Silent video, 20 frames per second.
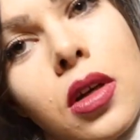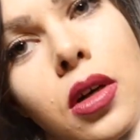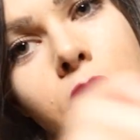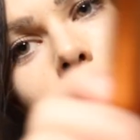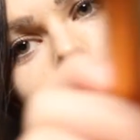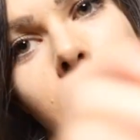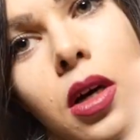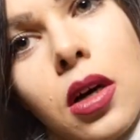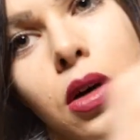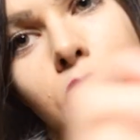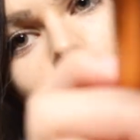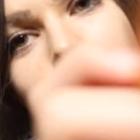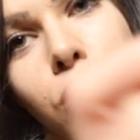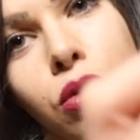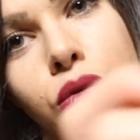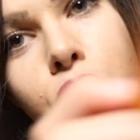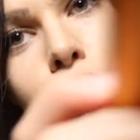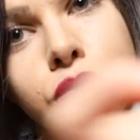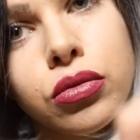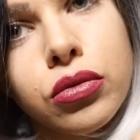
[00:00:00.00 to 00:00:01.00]
There we go.
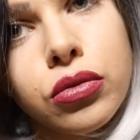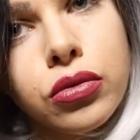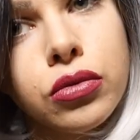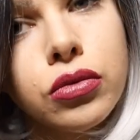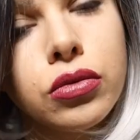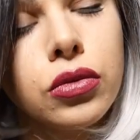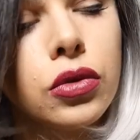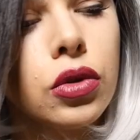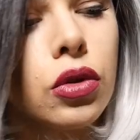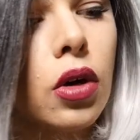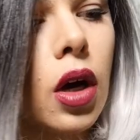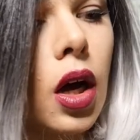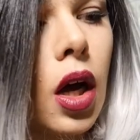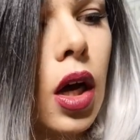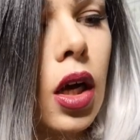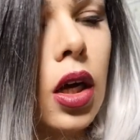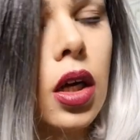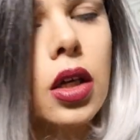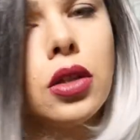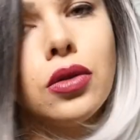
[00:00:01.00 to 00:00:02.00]

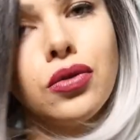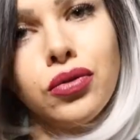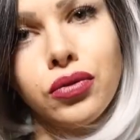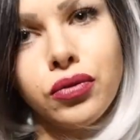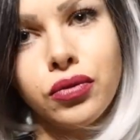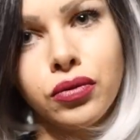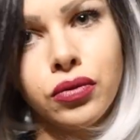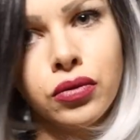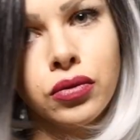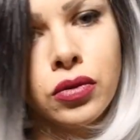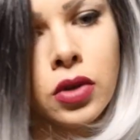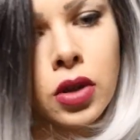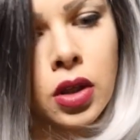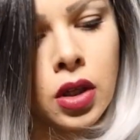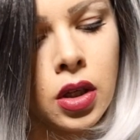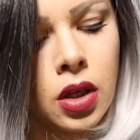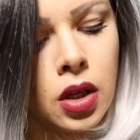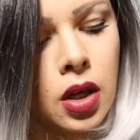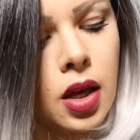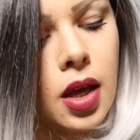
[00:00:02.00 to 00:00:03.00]
Okay.
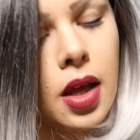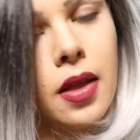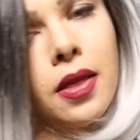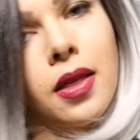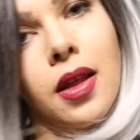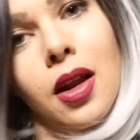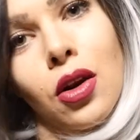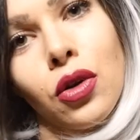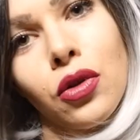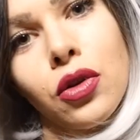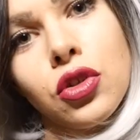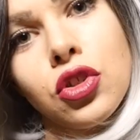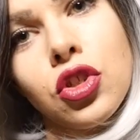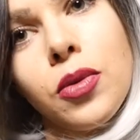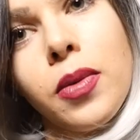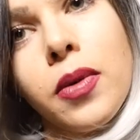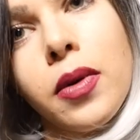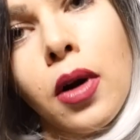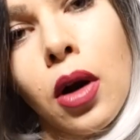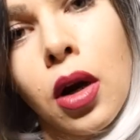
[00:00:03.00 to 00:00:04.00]
And then on the
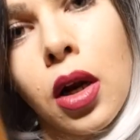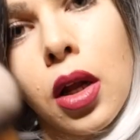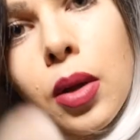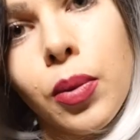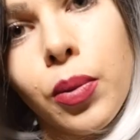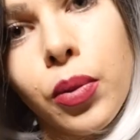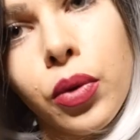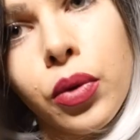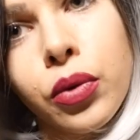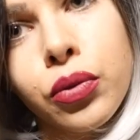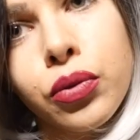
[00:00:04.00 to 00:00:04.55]
top of your lip.